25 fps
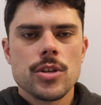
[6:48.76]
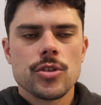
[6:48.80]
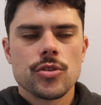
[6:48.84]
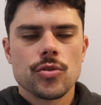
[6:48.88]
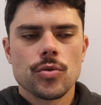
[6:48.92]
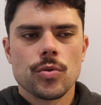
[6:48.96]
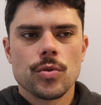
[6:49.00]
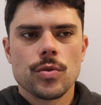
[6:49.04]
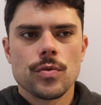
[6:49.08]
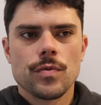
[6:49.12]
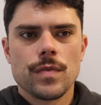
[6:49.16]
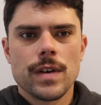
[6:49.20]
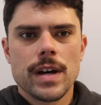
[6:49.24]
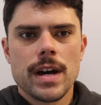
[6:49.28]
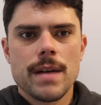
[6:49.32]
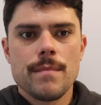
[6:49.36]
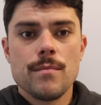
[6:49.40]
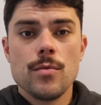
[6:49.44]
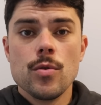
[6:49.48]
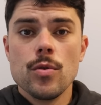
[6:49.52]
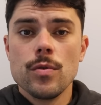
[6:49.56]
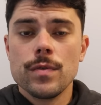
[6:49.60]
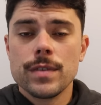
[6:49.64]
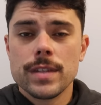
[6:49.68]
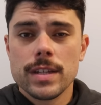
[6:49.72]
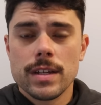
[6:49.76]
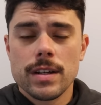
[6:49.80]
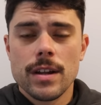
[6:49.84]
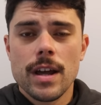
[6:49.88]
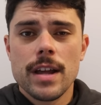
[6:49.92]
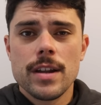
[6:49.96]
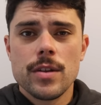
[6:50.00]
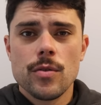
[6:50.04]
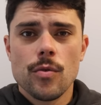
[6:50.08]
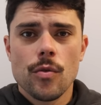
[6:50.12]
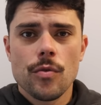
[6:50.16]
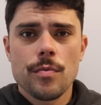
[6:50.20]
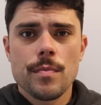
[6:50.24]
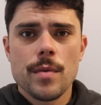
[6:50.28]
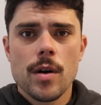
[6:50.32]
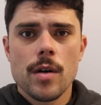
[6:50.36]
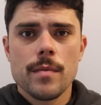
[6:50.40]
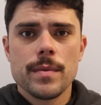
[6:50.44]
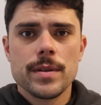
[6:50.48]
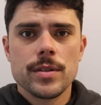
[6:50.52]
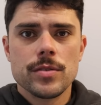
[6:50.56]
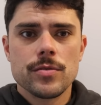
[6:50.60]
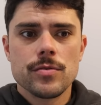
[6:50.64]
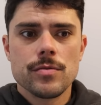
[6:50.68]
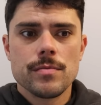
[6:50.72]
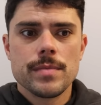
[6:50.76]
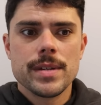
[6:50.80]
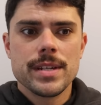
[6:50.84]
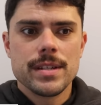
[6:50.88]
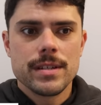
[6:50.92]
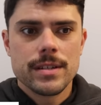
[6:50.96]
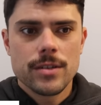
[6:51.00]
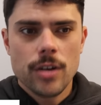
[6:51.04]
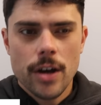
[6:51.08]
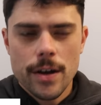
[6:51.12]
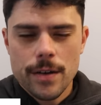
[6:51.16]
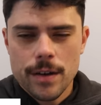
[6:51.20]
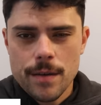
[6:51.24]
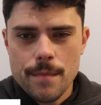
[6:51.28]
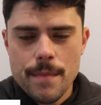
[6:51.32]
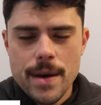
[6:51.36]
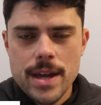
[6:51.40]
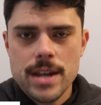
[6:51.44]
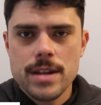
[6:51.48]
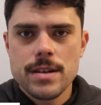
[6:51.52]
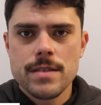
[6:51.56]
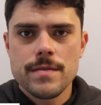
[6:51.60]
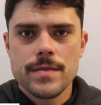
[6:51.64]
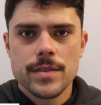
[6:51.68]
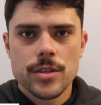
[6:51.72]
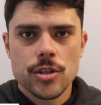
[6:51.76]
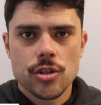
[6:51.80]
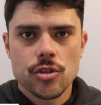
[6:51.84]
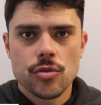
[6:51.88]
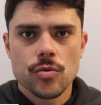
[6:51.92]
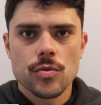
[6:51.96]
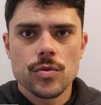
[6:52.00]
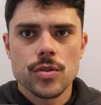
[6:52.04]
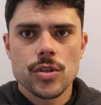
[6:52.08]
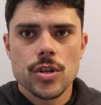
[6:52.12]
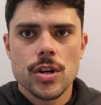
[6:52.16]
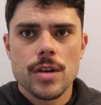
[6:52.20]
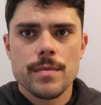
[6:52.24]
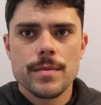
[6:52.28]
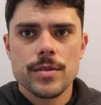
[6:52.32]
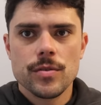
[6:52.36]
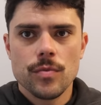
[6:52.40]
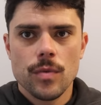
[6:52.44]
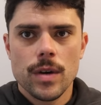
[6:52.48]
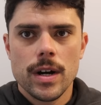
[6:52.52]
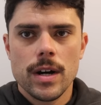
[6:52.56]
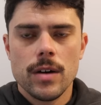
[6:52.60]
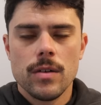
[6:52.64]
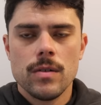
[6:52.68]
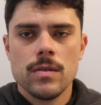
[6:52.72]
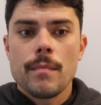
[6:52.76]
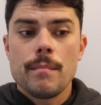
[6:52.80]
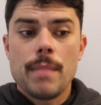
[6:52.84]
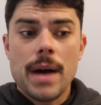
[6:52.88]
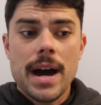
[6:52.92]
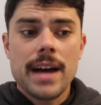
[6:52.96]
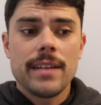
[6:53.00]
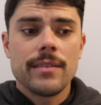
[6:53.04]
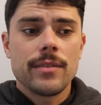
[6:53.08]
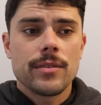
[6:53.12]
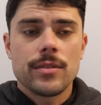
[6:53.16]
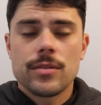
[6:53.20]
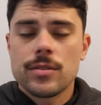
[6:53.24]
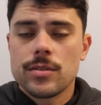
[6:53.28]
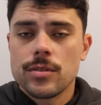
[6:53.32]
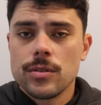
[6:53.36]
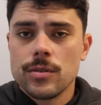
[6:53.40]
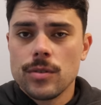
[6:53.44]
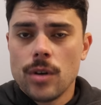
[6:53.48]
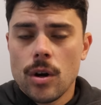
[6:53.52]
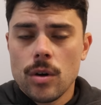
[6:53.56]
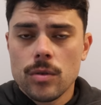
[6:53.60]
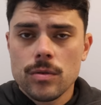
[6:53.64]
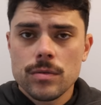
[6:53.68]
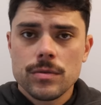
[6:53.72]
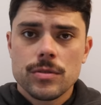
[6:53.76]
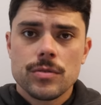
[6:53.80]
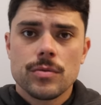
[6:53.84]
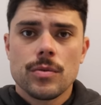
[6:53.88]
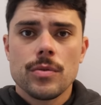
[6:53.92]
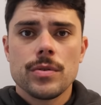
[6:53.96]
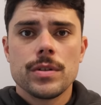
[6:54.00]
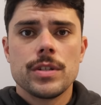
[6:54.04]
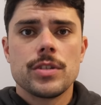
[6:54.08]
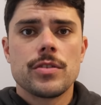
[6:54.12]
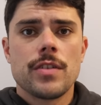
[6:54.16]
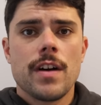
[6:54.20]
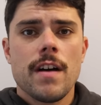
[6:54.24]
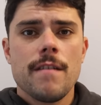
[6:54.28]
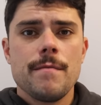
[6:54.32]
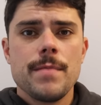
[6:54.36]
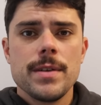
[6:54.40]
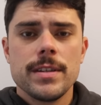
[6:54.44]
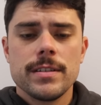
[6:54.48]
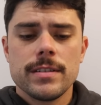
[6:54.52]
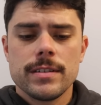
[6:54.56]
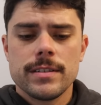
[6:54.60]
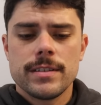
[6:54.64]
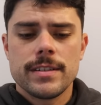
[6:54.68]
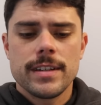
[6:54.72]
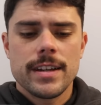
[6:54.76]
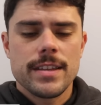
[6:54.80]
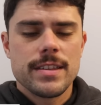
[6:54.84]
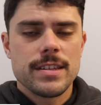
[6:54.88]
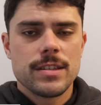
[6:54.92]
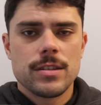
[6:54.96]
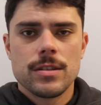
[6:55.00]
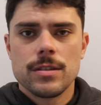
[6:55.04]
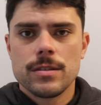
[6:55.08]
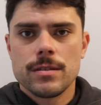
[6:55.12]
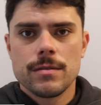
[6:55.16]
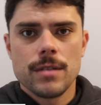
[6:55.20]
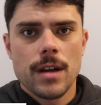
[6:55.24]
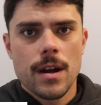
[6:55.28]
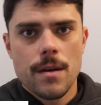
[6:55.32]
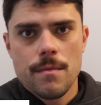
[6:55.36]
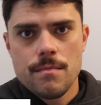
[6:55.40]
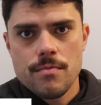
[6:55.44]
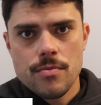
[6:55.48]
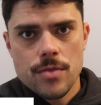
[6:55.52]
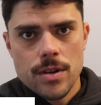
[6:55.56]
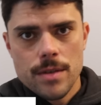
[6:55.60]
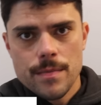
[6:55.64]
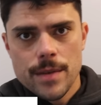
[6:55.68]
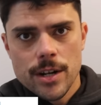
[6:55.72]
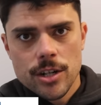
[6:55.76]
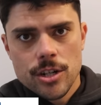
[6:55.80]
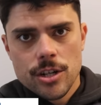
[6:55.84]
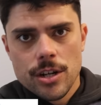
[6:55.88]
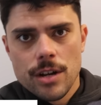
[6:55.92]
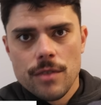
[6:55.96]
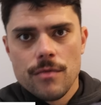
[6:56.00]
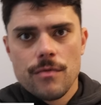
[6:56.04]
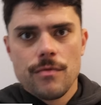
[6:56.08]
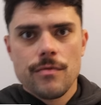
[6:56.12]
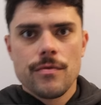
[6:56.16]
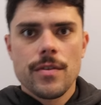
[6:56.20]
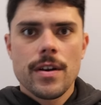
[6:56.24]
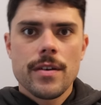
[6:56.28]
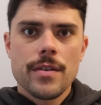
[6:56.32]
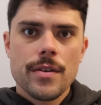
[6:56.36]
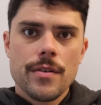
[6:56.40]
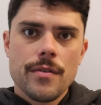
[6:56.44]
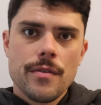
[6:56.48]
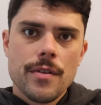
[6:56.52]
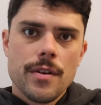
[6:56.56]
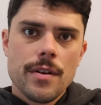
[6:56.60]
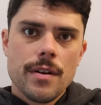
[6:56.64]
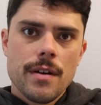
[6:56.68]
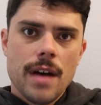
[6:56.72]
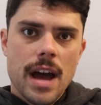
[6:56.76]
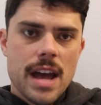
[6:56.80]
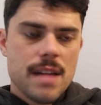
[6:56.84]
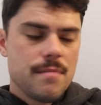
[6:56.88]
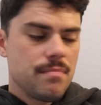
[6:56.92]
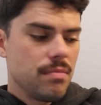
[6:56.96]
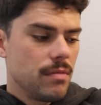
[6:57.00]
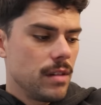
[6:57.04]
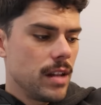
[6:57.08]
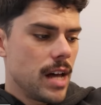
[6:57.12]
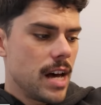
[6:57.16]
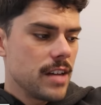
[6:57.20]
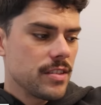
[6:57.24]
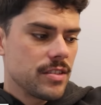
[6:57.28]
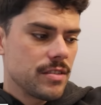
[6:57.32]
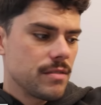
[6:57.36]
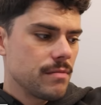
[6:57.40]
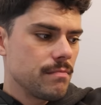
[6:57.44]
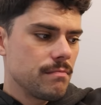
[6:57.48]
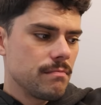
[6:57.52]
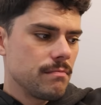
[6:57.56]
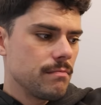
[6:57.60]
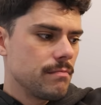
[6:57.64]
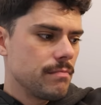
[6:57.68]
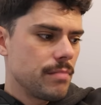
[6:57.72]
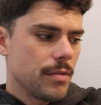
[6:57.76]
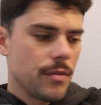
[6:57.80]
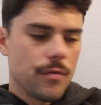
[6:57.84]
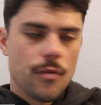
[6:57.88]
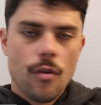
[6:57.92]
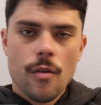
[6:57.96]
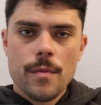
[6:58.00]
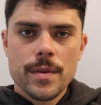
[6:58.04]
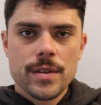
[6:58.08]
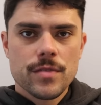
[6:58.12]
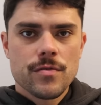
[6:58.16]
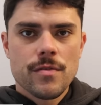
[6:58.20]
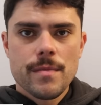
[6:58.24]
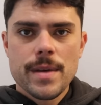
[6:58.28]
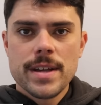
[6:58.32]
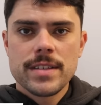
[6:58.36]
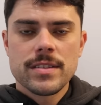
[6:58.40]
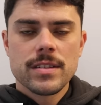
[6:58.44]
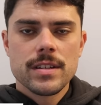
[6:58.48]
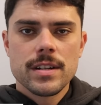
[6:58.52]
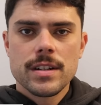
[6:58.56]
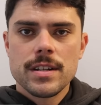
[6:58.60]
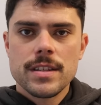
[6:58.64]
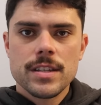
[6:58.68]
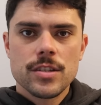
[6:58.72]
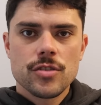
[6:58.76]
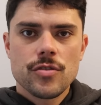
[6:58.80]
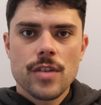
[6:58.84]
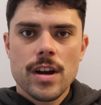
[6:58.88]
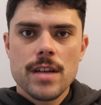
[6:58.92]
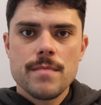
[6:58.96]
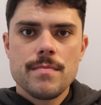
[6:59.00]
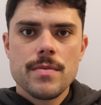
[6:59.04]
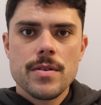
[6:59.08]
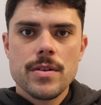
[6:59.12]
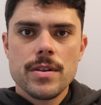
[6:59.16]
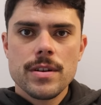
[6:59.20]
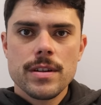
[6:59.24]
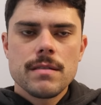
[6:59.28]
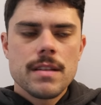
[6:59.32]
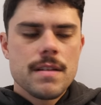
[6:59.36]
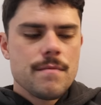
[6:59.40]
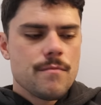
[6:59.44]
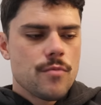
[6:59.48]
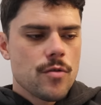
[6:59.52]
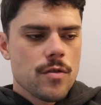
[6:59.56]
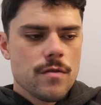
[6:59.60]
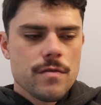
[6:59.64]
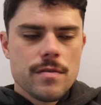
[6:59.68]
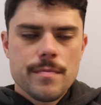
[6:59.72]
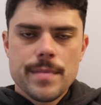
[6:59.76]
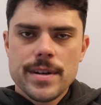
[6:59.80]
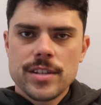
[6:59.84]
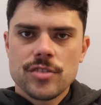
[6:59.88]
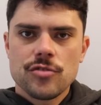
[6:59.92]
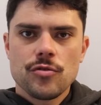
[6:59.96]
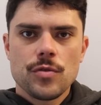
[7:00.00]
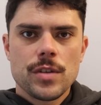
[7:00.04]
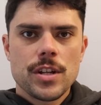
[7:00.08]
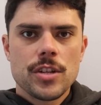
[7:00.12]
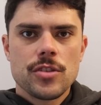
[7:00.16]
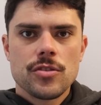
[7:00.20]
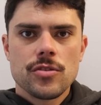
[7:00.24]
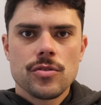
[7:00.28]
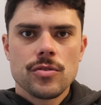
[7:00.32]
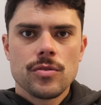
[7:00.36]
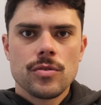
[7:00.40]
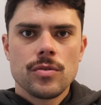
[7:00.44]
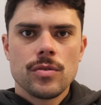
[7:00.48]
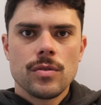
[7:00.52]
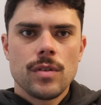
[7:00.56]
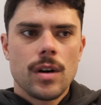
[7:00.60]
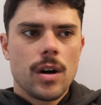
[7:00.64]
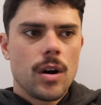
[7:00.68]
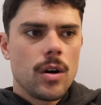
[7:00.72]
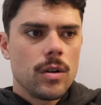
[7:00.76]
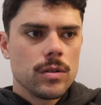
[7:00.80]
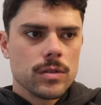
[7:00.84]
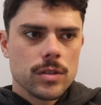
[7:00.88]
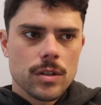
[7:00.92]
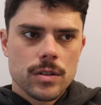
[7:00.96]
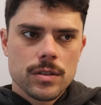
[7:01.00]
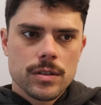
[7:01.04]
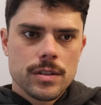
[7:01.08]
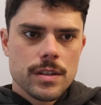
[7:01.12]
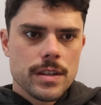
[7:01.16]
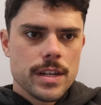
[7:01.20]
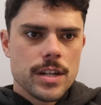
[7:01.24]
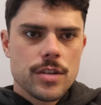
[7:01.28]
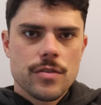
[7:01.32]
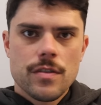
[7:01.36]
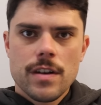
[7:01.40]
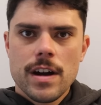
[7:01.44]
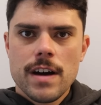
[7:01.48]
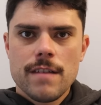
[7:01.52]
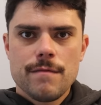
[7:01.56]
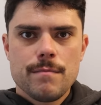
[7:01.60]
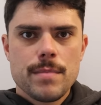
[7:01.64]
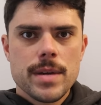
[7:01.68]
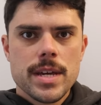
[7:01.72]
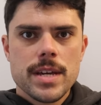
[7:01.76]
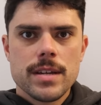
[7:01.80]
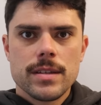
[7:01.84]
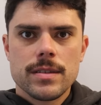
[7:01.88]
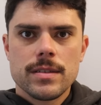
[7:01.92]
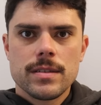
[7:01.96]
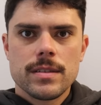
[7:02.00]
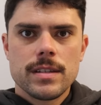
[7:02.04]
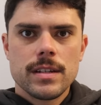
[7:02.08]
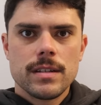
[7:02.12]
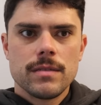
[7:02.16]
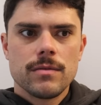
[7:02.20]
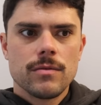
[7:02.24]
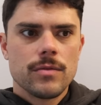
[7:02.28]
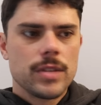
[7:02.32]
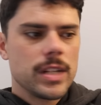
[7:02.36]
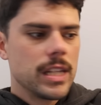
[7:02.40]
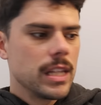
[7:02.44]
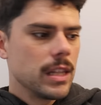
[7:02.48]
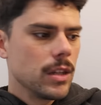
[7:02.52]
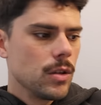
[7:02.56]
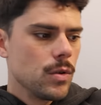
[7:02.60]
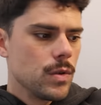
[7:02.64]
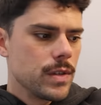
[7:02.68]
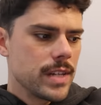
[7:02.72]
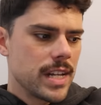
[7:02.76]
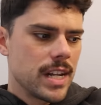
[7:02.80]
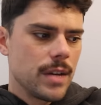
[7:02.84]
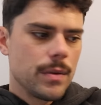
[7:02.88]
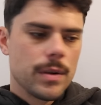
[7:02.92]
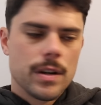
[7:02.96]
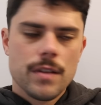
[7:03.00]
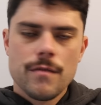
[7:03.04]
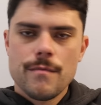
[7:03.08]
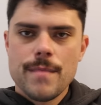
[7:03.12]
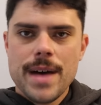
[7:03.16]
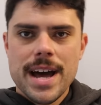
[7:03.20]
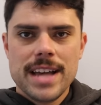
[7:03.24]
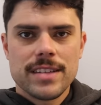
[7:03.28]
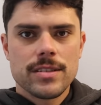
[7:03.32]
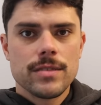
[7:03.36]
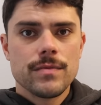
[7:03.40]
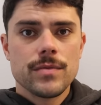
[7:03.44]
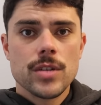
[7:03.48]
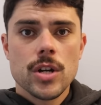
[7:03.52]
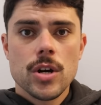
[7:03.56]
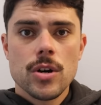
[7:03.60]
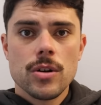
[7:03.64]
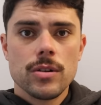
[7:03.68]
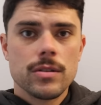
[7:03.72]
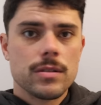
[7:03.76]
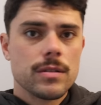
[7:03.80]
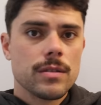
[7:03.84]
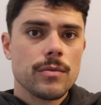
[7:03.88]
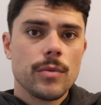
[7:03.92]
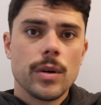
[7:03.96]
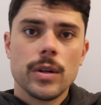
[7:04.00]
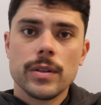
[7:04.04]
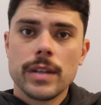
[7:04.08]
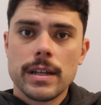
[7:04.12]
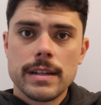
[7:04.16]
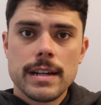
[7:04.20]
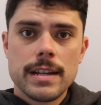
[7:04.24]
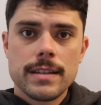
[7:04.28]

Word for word: sort of moves at North Melbourne to be competitive in the short term as well. But to hold on to all their draft picks, I'd say this is pretty much a very A-plus performance from Essendon in this trade period. Improved the best 22, hold on to their draft picks, didn't really lose anyone of massive note. Well done,